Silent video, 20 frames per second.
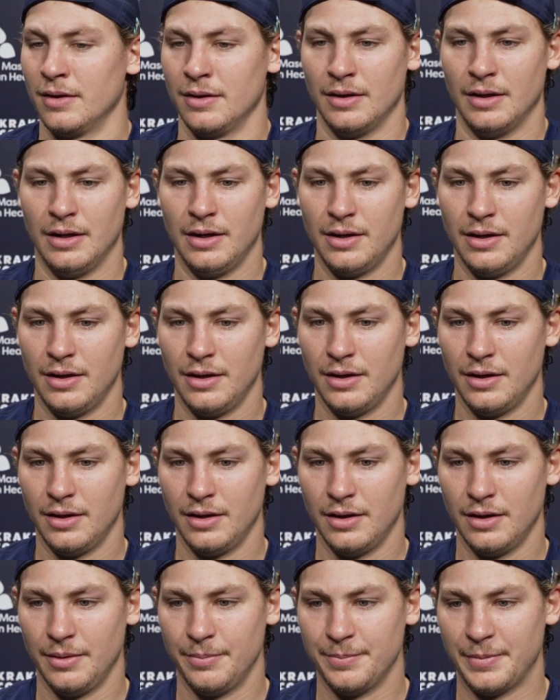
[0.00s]

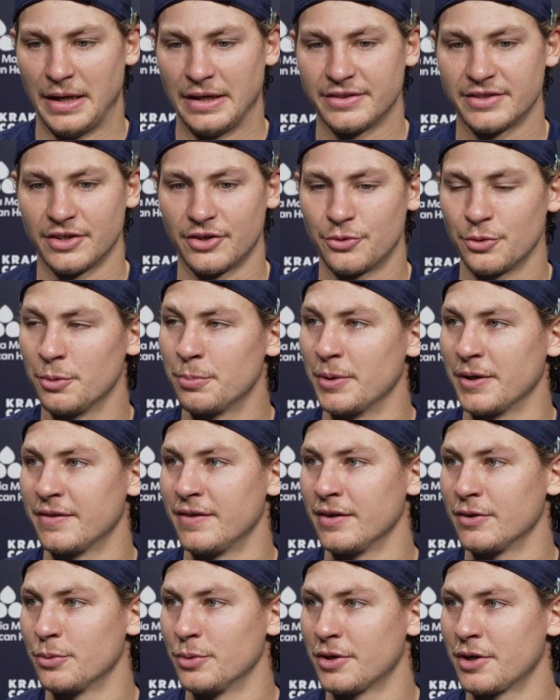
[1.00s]
As a group, I
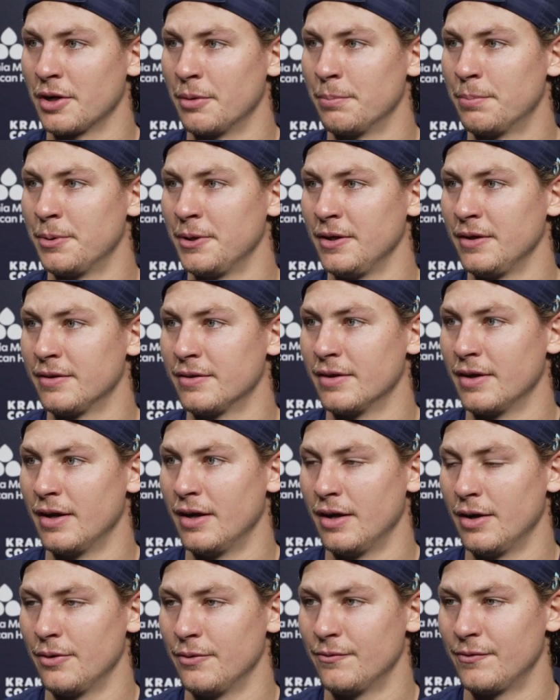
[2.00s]
think we compete
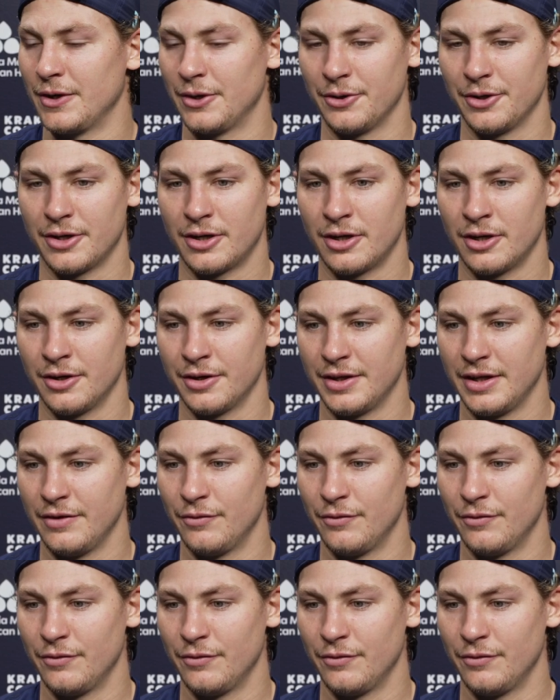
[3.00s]
very hard.